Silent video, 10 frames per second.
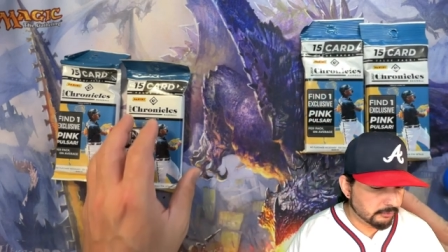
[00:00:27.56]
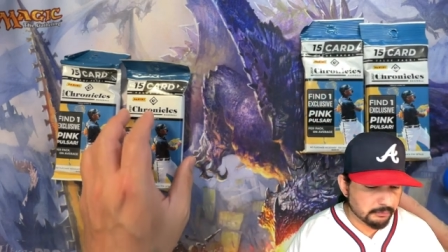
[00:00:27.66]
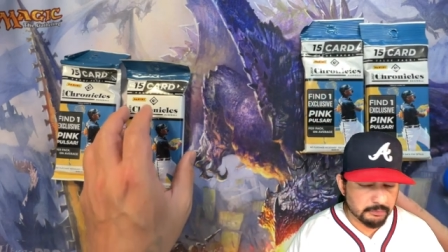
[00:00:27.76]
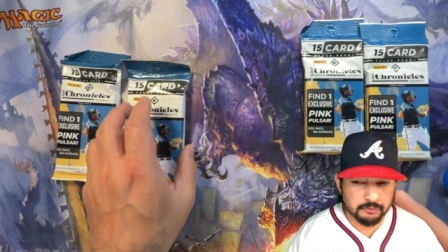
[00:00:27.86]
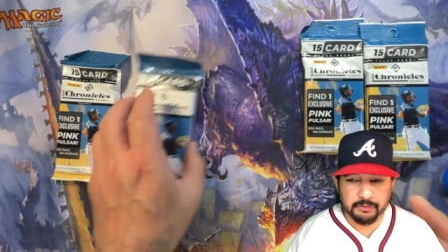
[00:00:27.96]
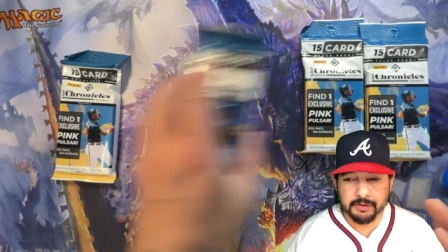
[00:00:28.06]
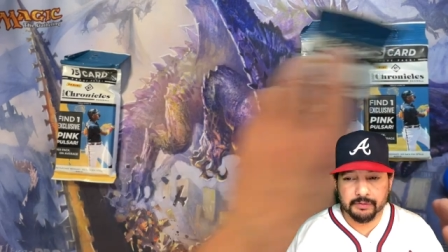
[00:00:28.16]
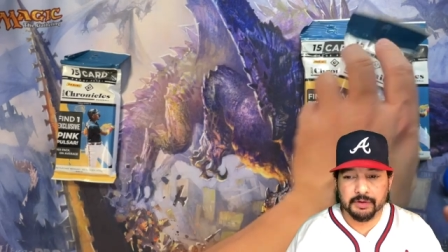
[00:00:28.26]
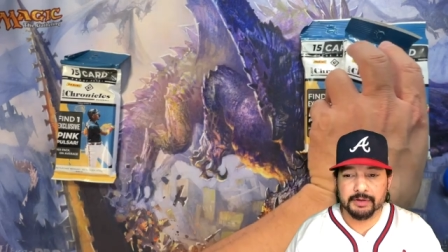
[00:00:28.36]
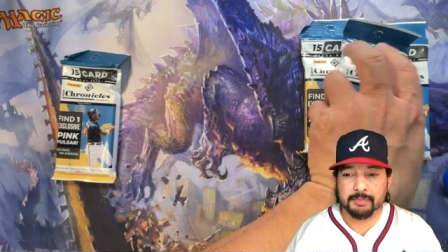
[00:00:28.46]
move
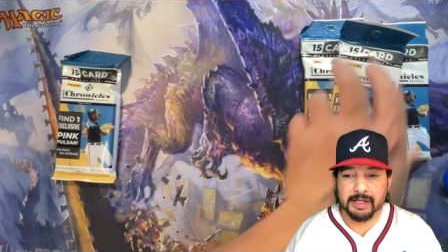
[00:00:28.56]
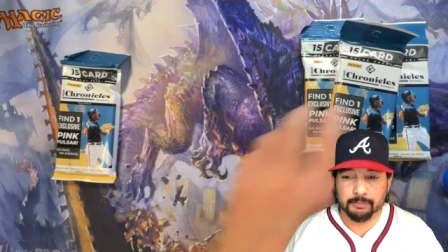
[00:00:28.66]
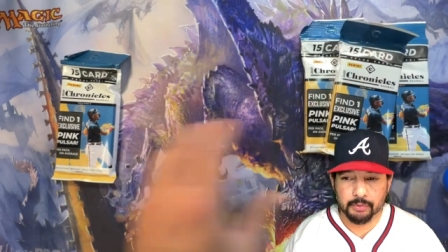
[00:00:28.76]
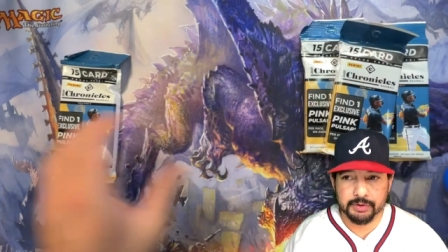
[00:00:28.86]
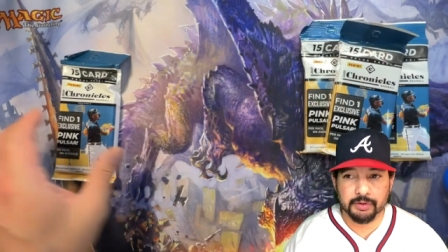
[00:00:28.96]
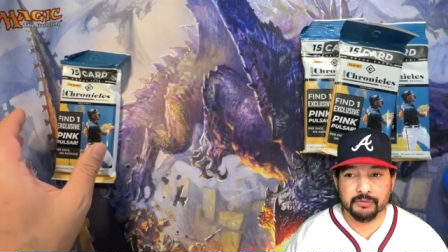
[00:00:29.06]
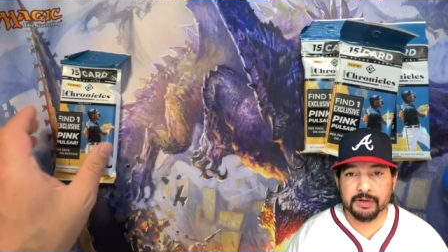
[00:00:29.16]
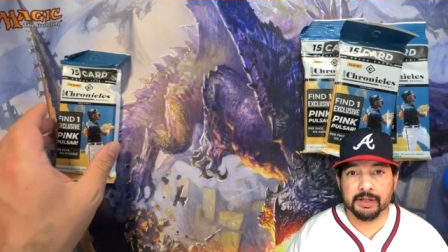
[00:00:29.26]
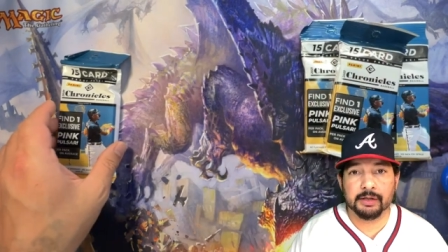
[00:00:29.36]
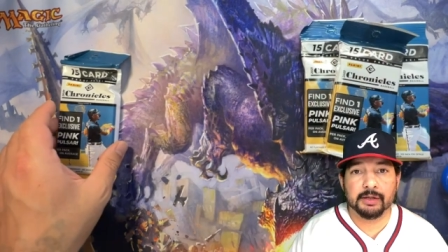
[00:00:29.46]
those bad boys over
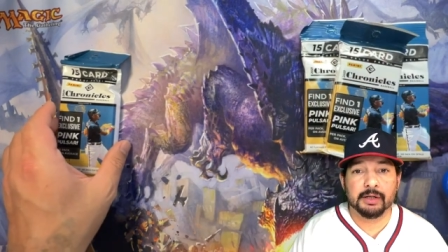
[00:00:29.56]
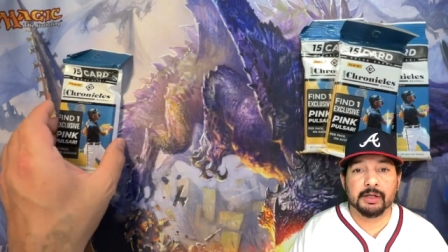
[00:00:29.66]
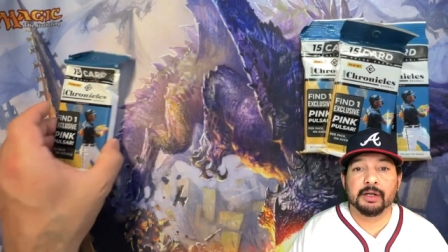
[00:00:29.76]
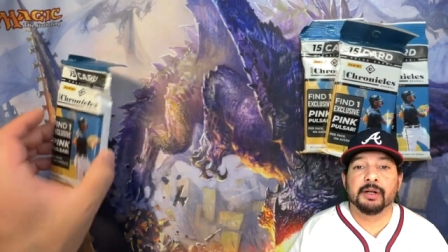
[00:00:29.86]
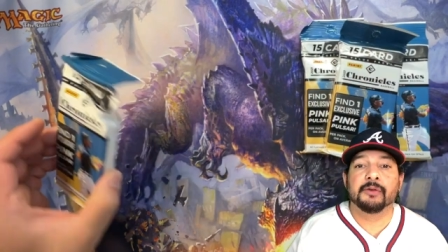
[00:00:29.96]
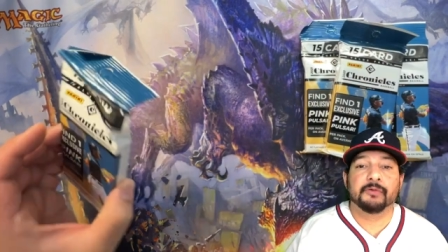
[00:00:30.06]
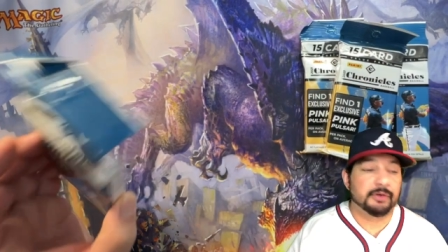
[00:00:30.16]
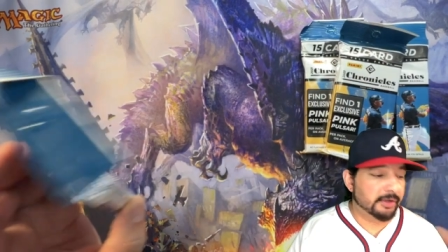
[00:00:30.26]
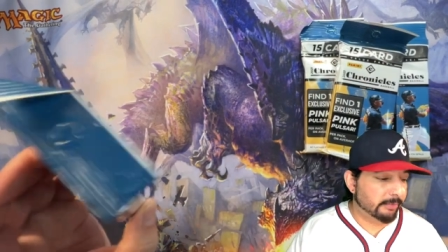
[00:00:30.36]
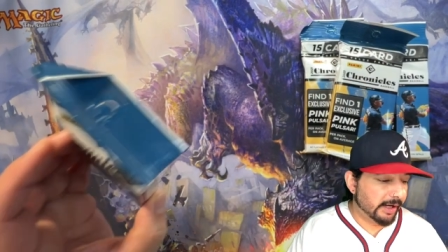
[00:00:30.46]
there.
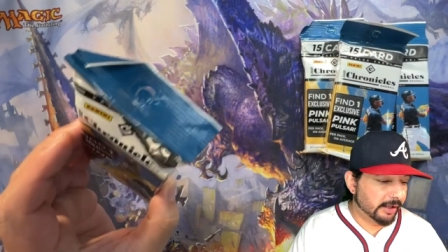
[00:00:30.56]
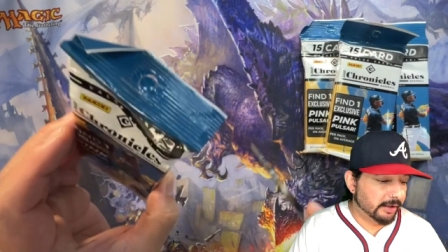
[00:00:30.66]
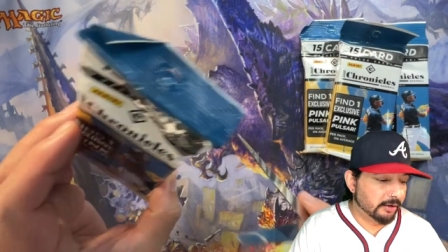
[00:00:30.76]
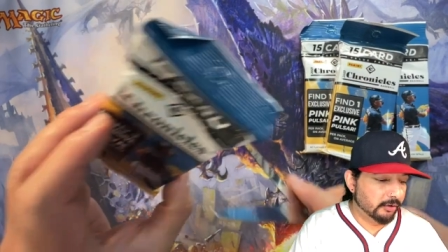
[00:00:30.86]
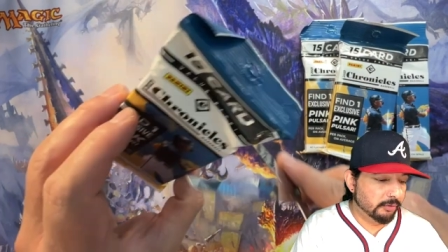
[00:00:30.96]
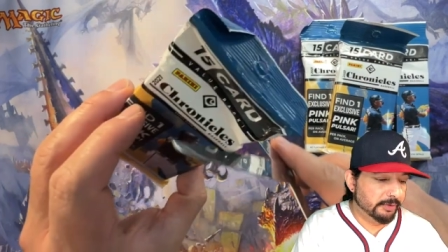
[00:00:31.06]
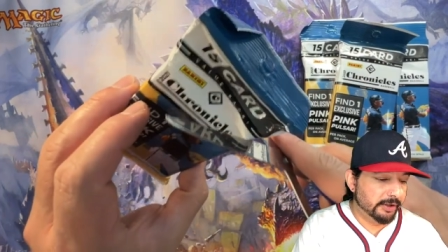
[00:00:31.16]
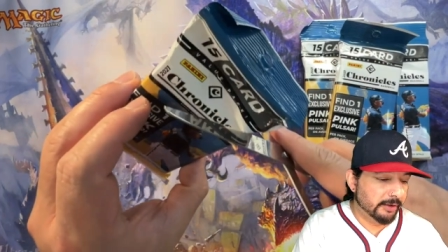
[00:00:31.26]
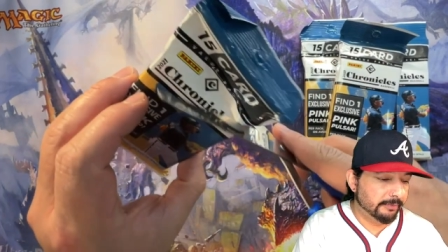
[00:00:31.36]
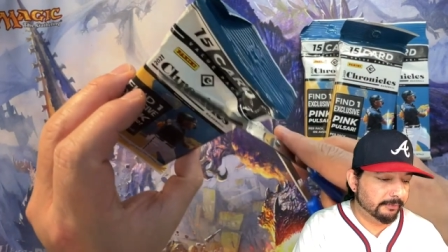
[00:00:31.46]
First pack, open
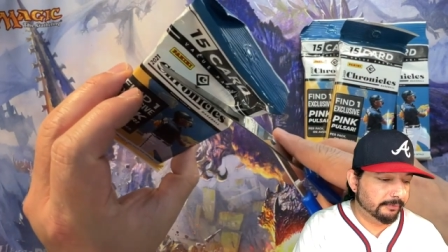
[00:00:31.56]
up.